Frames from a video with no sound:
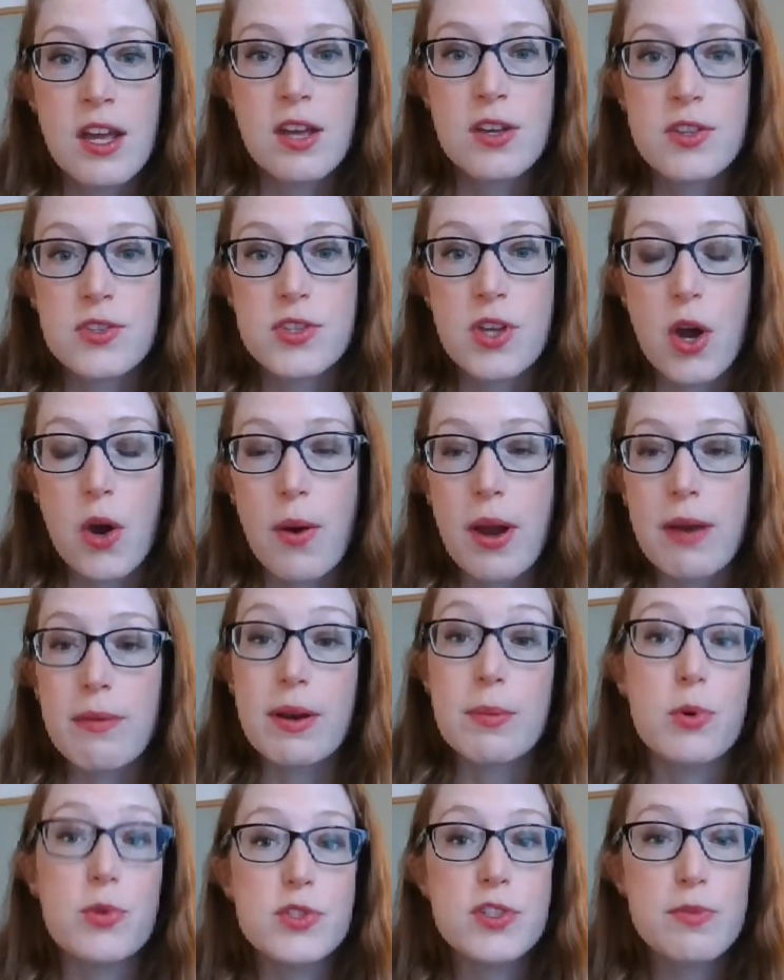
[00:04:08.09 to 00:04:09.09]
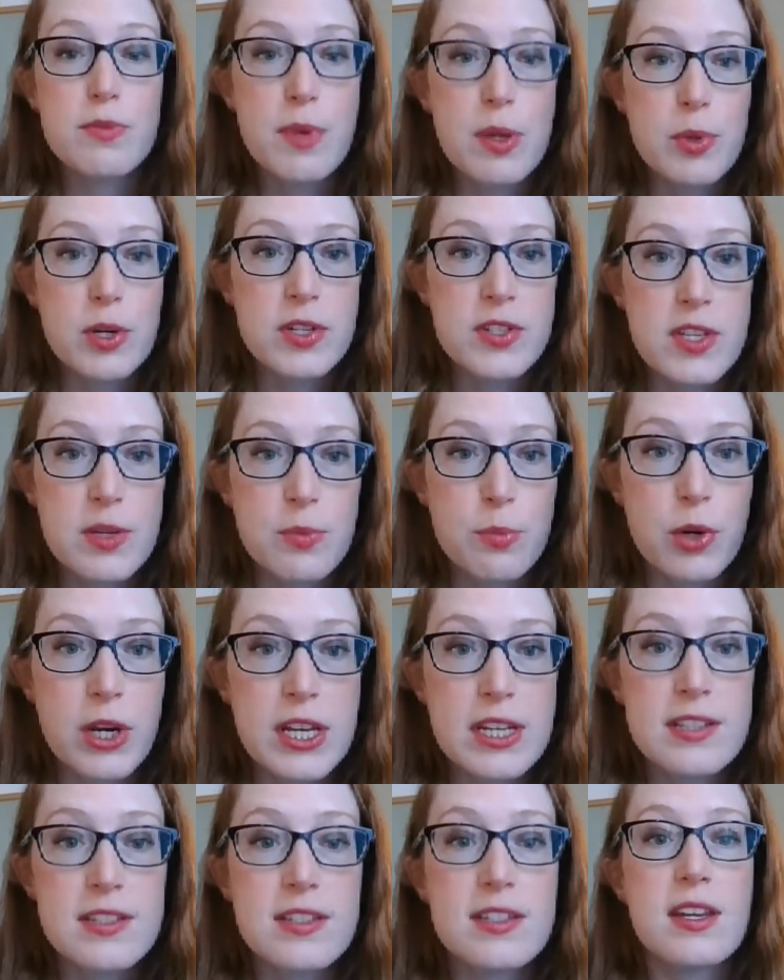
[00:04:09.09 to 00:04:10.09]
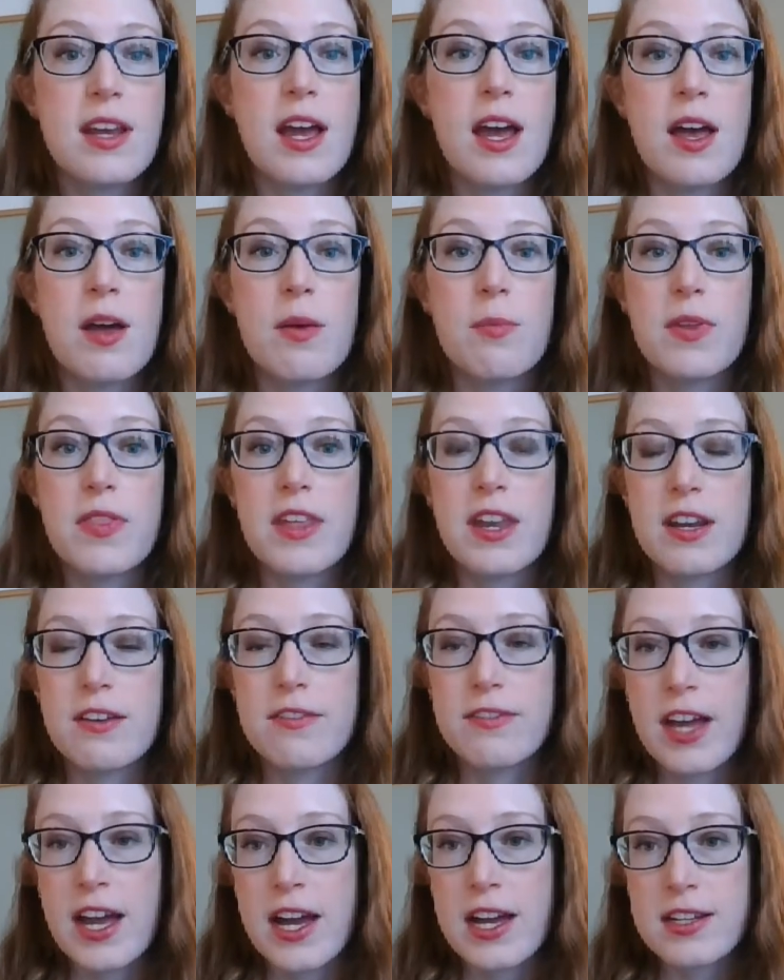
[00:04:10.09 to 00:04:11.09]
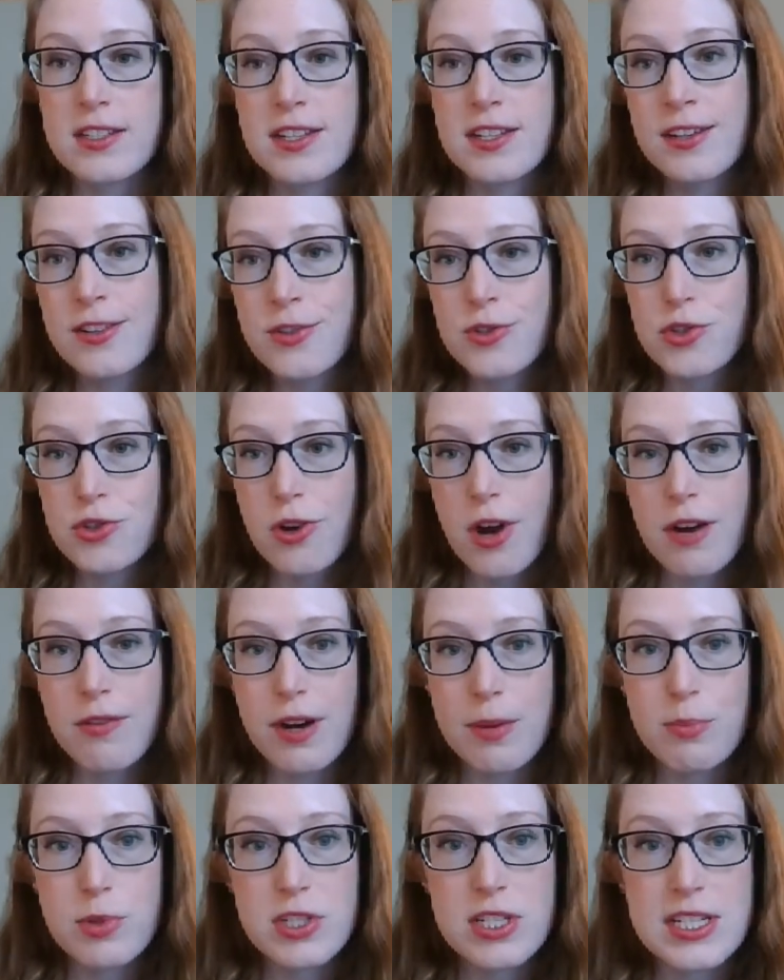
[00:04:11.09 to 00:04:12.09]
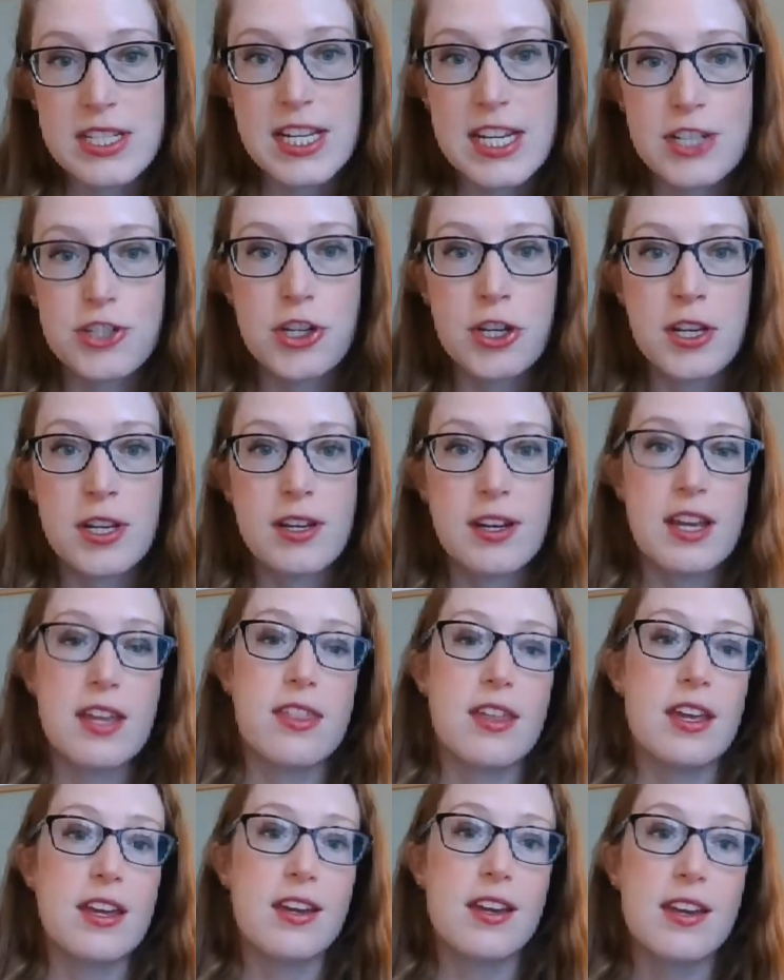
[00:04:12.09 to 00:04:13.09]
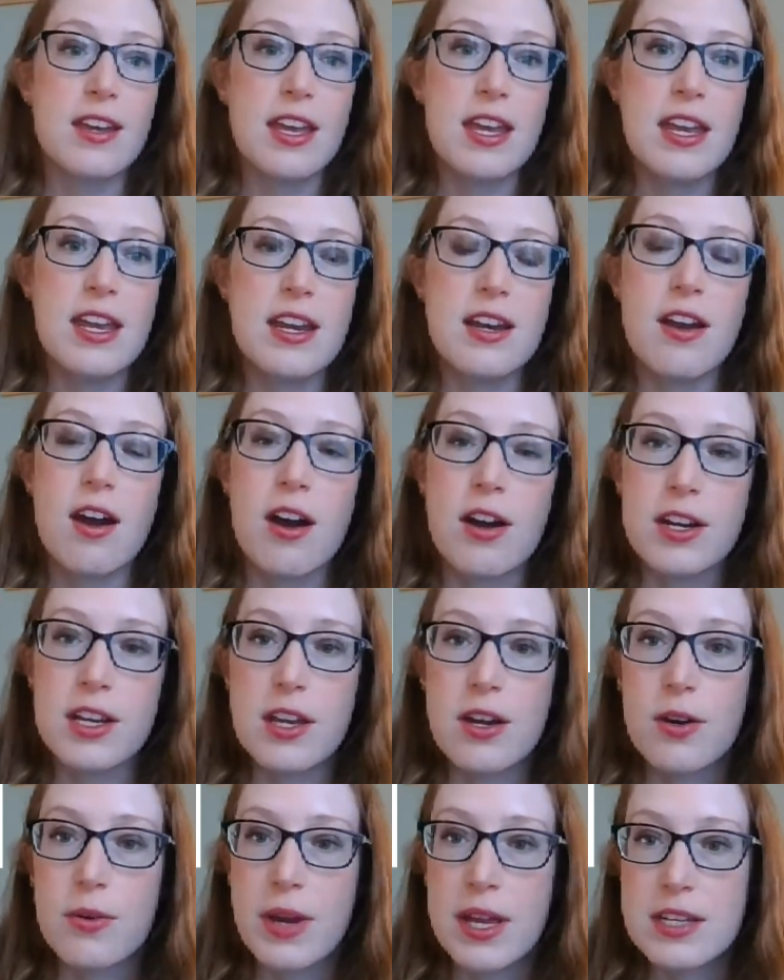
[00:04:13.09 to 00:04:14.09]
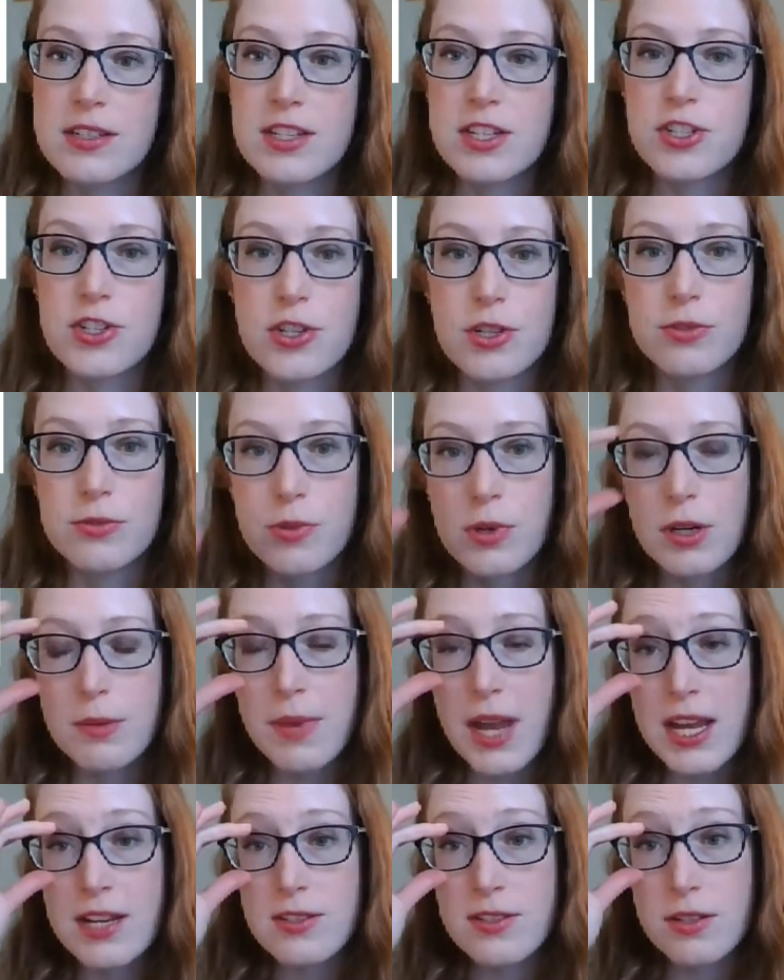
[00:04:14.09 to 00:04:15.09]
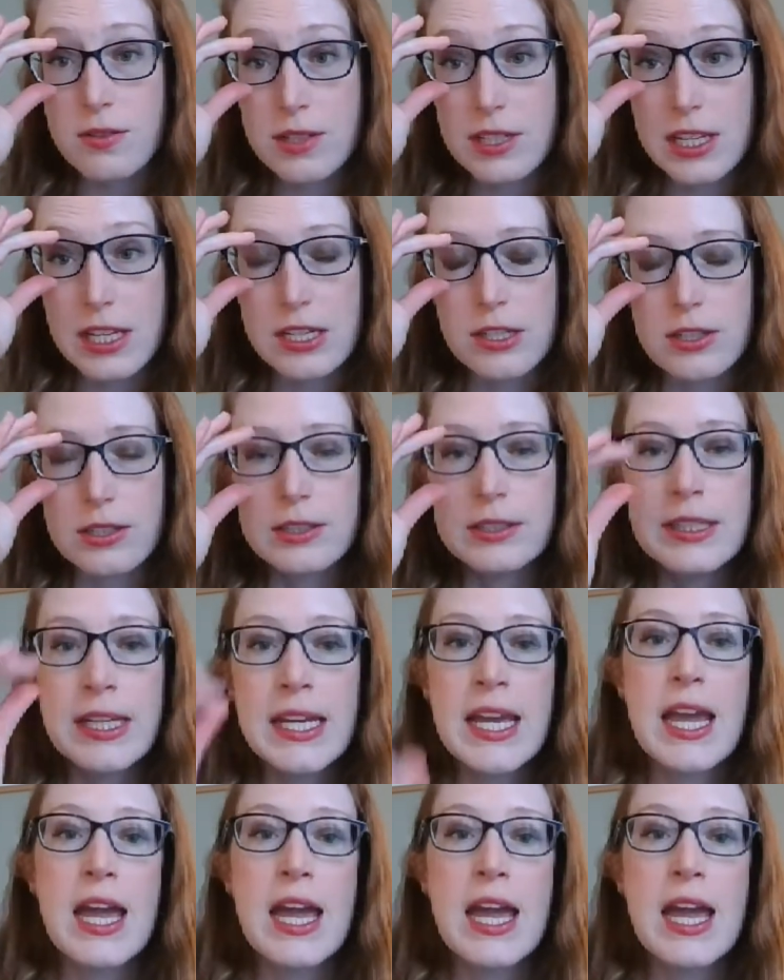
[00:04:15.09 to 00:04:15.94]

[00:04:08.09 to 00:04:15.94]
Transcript: So I read most of my books in print, but then I've got strong representation, I think, in audio and digital format, so in Kindle.